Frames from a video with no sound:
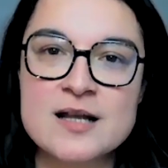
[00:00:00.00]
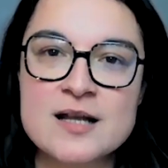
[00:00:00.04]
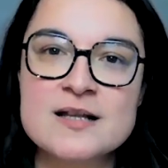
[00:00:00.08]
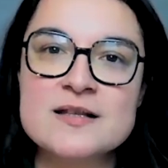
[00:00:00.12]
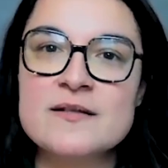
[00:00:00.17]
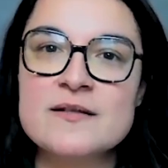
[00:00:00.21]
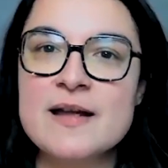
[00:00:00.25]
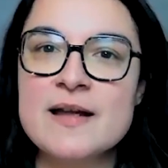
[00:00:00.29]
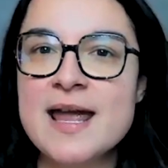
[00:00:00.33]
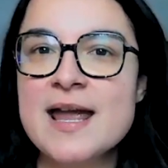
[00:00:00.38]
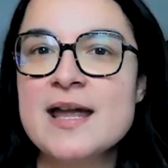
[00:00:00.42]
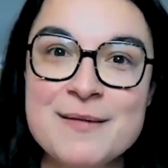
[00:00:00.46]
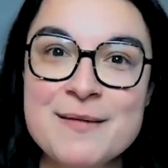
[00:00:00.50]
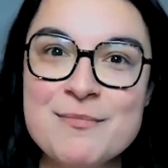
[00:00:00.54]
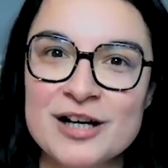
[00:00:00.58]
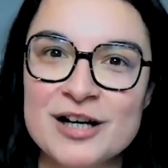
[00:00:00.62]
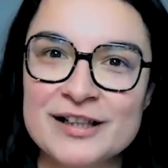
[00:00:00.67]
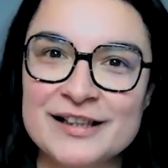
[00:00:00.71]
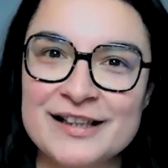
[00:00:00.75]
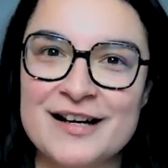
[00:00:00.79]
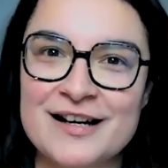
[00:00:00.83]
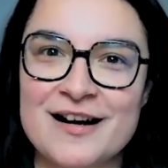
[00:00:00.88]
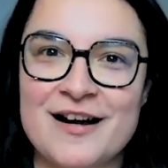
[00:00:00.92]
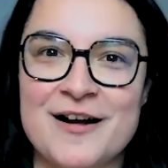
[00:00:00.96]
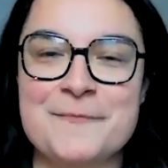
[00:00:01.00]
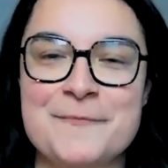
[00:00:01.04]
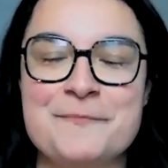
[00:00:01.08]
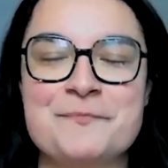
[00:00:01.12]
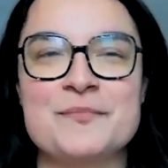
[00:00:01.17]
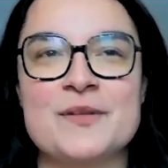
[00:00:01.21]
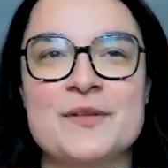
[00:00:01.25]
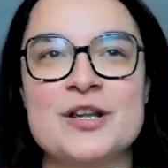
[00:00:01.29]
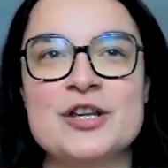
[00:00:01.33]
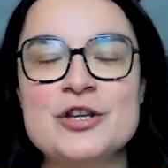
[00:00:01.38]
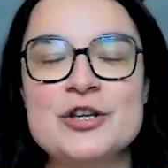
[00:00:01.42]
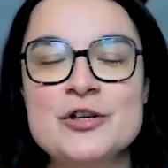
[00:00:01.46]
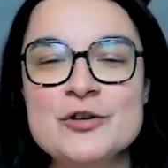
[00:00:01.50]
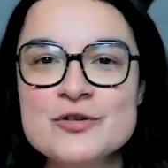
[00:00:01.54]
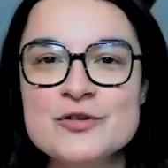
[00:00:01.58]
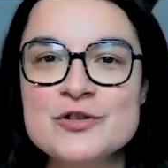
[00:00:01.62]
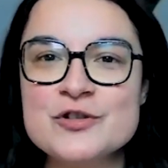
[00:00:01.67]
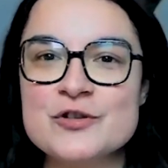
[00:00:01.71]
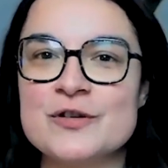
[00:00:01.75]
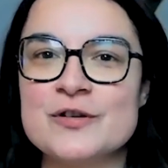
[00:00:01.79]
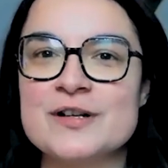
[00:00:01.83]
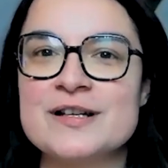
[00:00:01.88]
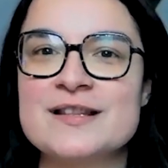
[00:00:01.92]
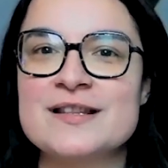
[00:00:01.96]
So, hey, Monica, you
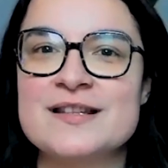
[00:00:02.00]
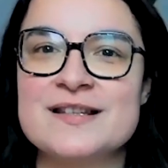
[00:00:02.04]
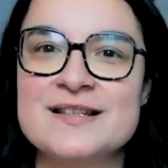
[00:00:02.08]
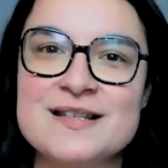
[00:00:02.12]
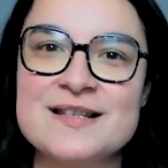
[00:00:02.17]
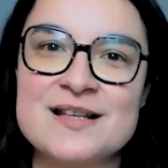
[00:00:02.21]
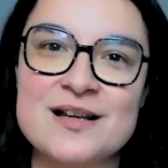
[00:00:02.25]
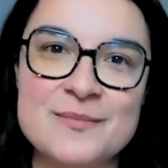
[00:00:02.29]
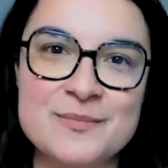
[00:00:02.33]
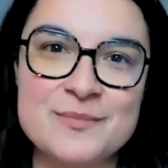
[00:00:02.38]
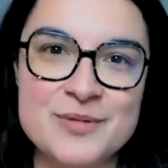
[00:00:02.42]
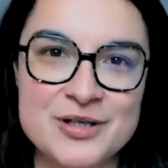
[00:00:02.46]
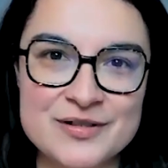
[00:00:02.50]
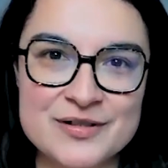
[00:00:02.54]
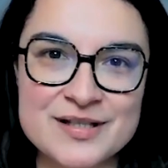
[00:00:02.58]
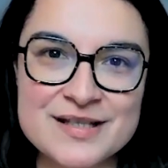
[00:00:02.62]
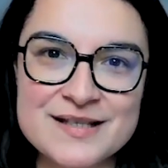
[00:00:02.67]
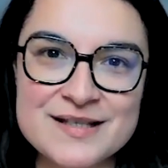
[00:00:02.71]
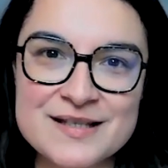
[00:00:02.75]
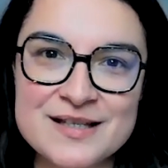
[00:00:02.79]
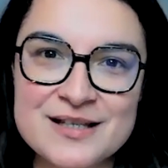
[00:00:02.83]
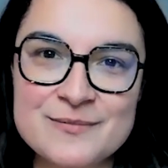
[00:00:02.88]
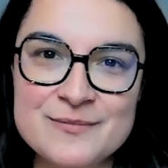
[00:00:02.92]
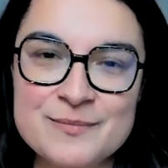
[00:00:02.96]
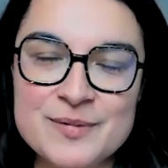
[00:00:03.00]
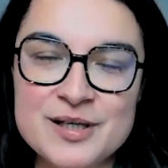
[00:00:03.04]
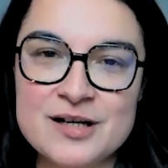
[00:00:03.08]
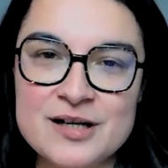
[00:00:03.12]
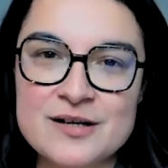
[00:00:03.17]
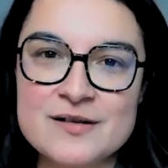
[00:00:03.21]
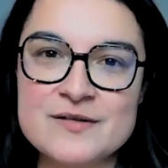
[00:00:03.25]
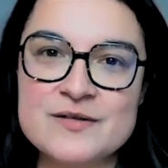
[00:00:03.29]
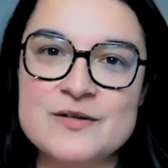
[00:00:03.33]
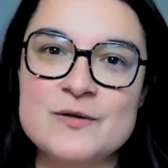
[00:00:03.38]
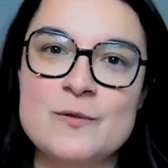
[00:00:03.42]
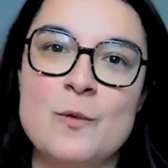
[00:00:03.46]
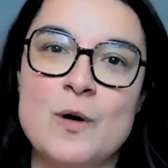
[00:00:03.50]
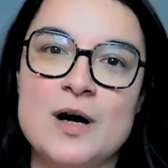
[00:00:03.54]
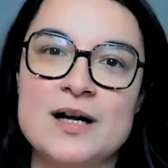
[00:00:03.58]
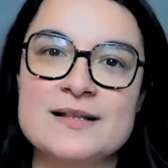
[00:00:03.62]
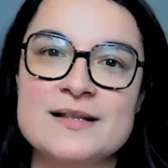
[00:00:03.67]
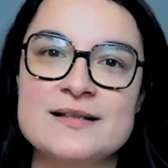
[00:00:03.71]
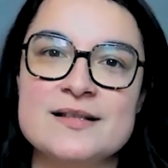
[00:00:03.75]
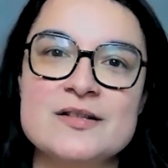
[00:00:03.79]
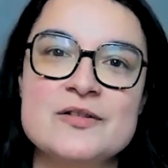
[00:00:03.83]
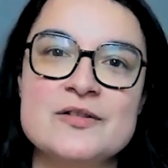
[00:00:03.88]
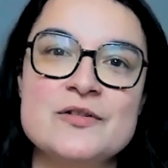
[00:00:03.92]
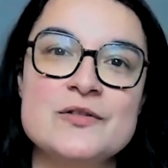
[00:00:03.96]
joined this community because you
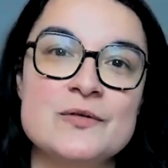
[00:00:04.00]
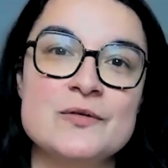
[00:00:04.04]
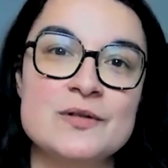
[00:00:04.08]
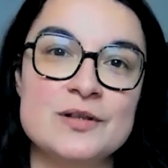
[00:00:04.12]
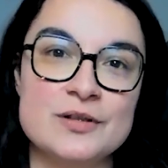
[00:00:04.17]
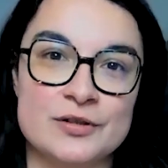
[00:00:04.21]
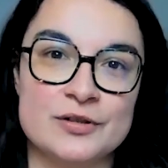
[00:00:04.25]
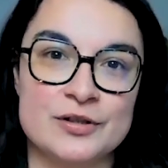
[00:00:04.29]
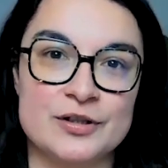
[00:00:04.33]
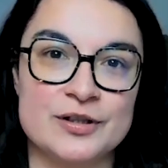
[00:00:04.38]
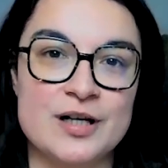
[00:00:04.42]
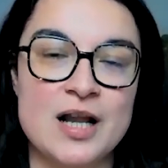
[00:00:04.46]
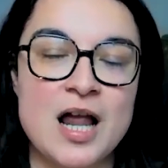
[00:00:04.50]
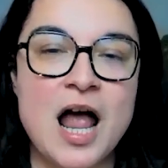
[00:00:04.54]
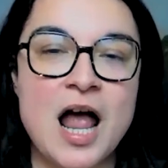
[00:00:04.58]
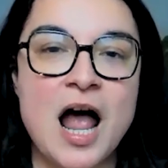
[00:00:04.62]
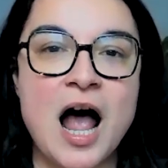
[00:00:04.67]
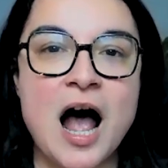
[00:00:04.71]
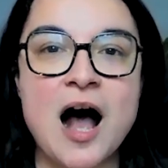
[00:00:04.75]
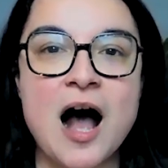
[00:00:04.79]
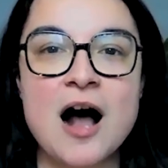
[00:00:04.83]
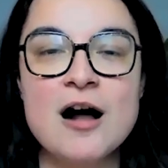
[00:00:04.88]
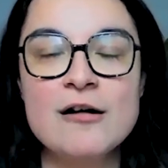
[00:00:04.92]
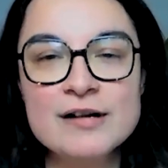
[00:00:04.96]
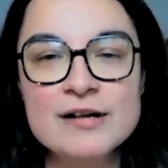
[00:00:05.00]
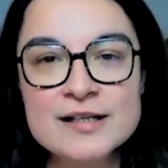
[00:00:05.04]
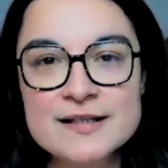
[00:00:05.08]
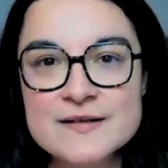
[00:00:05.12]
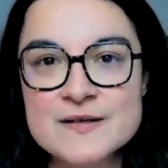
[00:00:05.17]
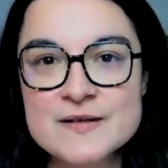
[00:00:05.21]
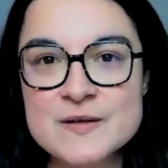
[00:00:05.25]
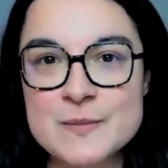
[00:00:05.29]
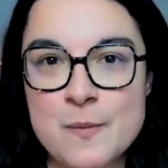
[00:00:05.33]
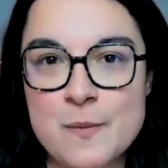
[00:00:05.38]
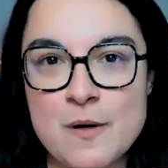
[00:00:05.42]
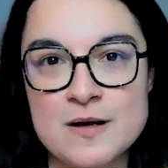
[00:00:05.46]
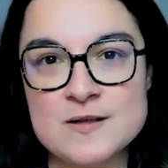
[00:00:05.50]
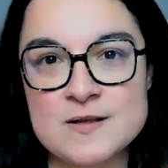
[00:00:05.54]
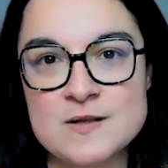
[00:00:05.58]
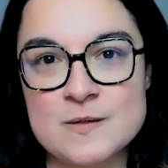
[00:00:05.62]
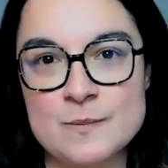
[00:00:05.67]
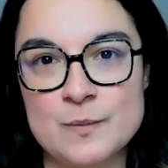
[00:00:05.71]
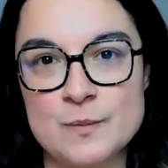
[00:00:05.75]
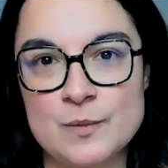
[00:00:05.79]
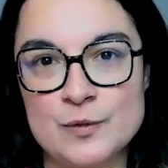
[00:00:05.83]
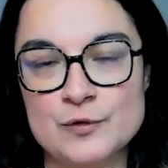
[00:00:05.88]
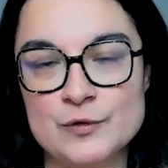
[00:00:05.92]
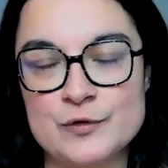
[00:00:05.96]
wanted to learn how it is
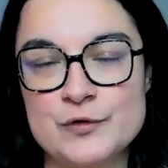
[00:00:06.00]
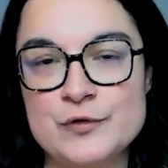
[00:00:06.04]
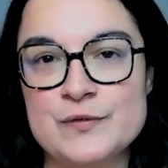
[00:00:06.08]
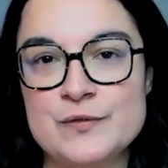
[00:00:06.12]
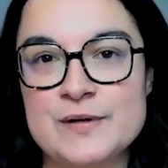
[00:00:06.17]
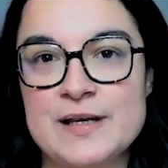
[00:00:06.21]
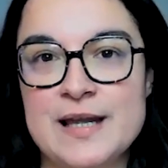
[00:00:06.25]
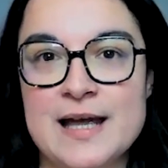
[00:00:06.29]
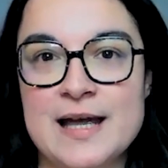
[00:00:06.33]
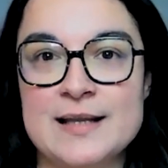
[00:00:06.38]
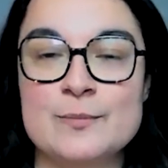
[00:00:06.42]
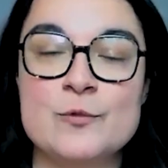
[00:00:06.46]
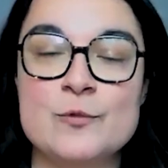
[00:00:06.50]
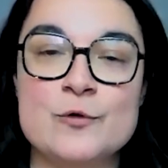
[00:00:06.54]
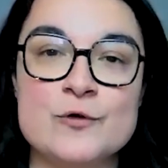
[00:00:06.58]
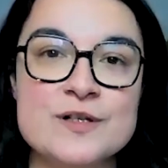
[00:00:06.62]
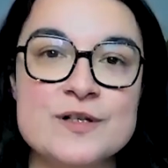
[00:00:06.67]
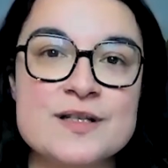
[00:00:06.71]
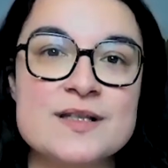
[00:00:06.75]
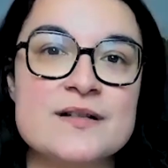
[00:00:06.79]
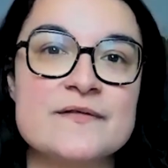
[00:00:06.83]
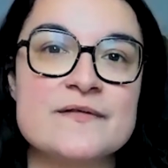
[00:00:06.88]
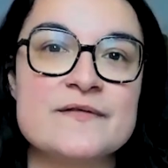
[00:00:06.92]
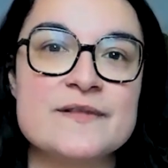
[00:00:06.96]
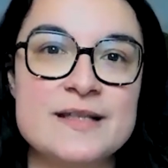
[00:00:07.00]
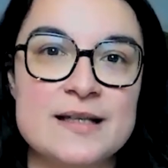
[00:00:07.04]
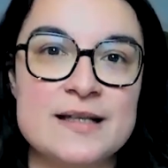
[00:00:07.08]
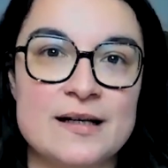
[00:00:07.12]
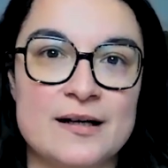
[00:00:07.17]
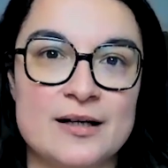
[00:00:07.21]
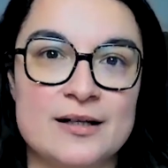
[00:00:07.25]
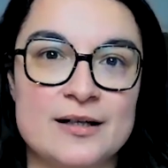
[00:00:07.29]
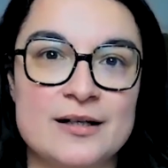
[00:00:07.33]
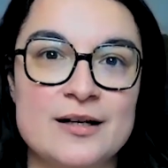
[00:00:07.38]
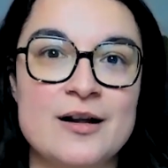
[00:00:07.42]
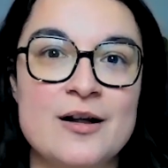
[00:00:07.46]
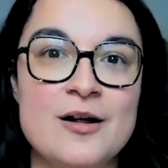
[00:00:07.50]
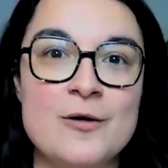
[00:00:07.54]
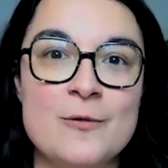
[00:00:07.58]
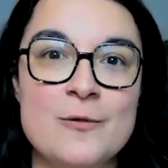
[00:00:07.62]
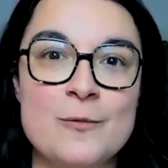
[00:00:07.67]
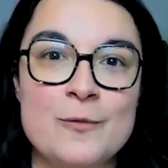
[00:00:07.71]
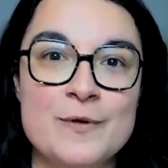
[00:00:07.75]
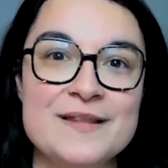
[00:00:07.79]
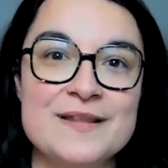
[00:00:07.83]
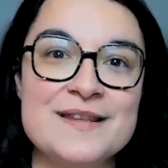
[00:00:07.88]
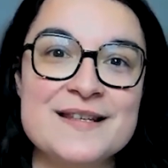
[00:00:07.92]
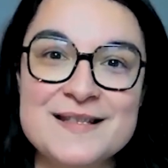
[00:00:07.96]
possible to get more stuff done
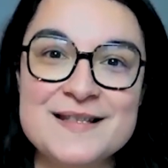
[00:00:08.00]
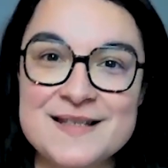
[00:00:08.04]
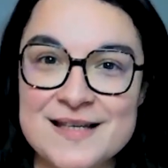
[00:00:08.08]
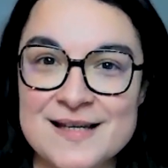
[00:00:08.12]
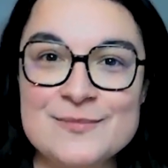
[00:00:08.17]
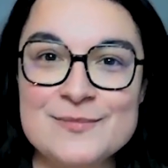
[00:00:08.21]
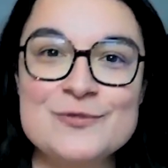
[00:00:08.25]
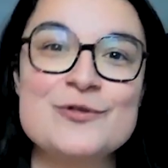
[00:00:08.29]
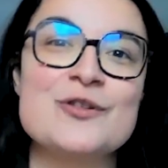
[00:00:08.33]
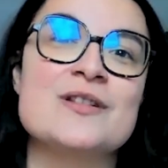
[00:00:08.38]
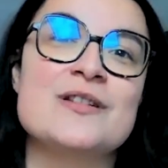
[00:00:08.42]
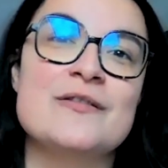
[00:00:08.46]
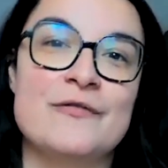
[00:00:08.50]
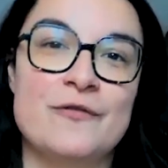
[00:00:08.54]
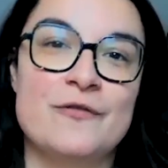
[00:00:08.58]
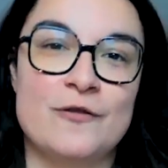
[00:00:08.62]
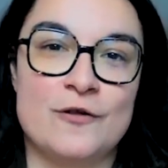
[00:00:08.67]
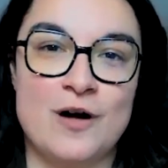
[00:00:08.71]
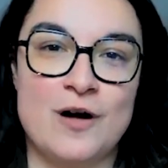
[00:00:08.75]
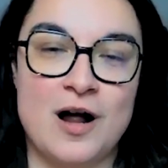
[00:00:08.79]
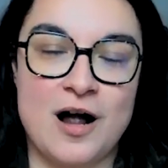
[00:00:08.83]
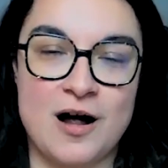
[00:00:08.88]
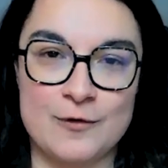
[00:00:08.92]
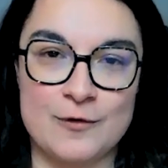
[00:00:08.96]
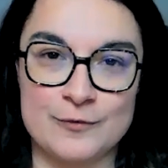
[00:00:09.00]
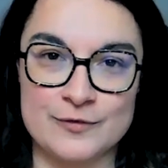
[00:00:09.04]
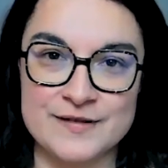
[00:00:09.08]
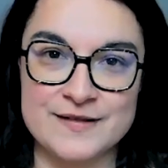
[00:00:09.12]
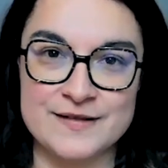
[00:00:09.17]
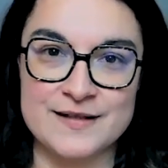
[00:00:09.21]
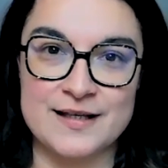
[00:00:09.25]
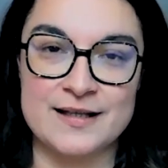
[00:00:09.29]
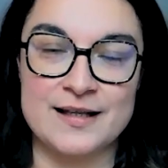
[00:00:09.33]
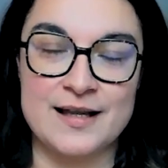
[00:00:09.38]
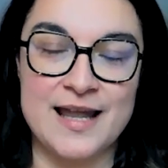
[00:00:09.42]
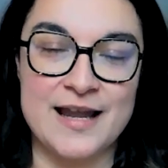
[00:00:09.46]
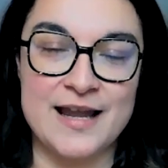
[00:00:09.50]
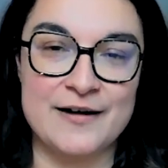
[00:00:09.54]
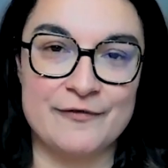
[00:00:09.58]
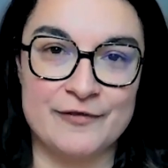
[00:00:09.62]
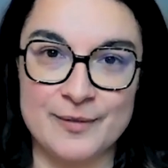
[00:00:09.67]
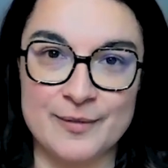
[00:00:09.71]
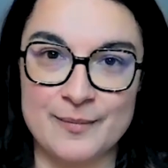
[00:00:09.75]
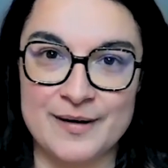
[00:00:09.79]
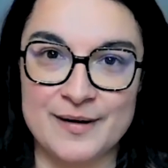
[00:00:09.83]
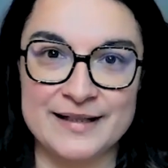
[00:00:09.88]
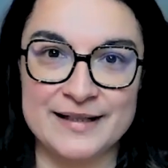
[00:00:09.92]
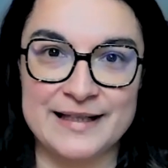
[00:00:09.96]
with the same 24 hours that
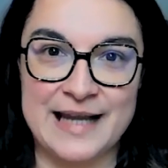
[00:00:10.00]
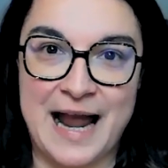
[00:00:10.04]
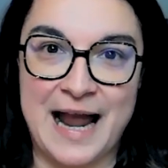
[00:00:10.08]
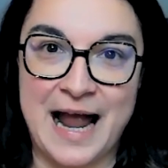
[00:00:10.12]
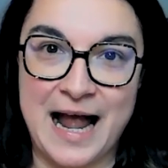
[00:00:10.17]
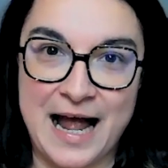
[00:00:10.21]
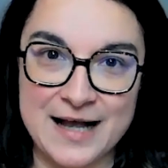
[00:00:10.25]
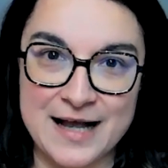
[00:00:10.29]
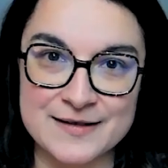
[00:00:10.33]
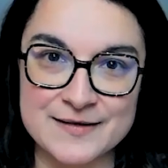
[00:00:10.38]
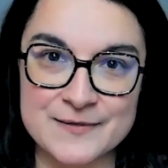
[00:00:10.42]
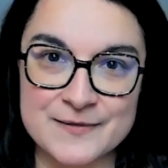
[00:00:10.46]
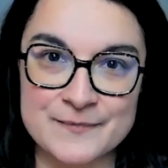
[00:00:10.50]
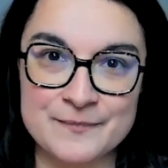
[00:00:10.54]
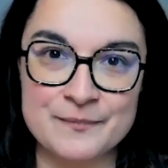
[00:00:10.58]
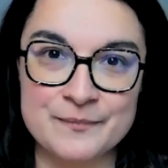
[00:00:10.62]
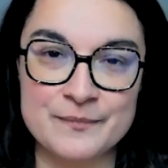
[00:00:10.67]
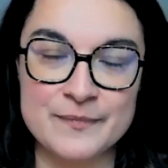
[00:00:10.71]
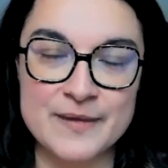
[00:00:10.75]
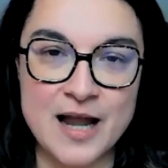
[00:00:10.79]
everybody has.